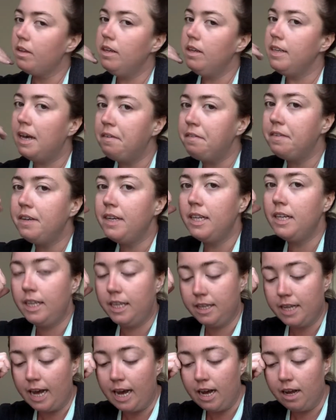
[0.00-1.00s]
definitely
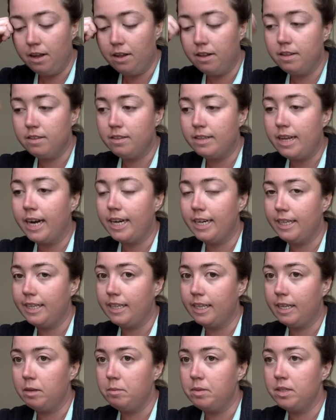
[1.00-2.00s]
that second
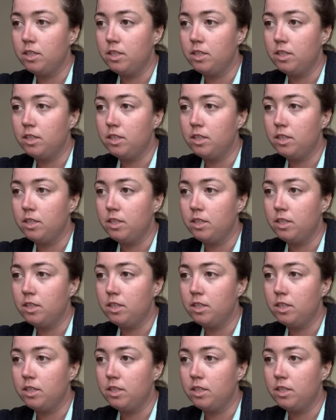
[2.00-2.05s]
eclipse,